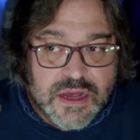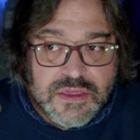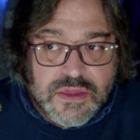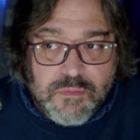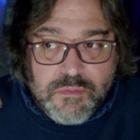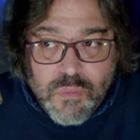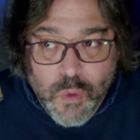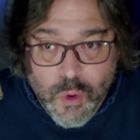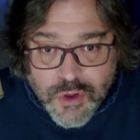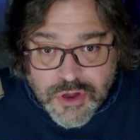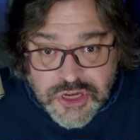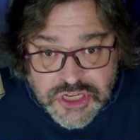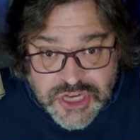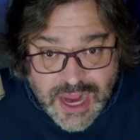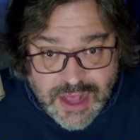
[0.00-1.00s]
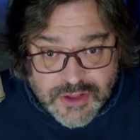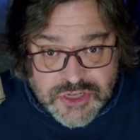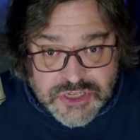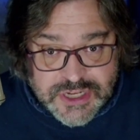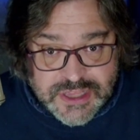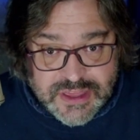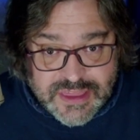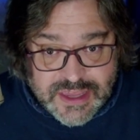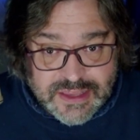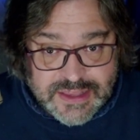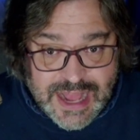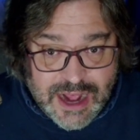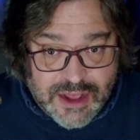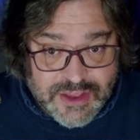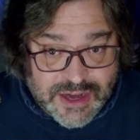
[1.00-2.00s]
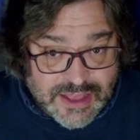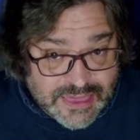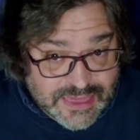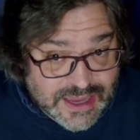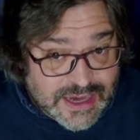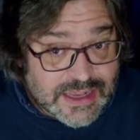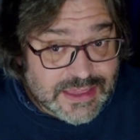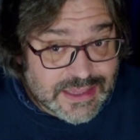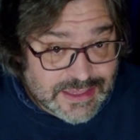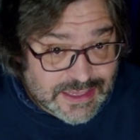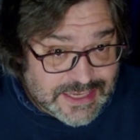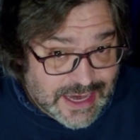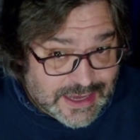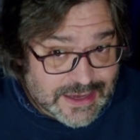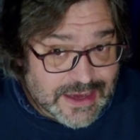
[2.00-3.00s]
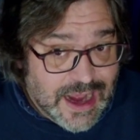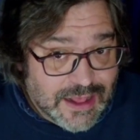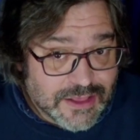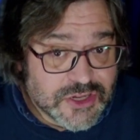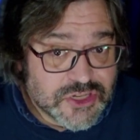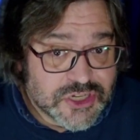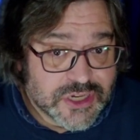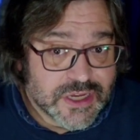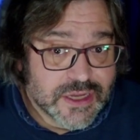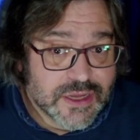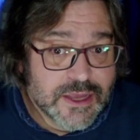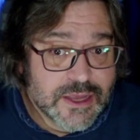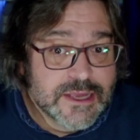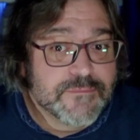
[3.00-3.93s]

The more challenging thing now that I think than the technology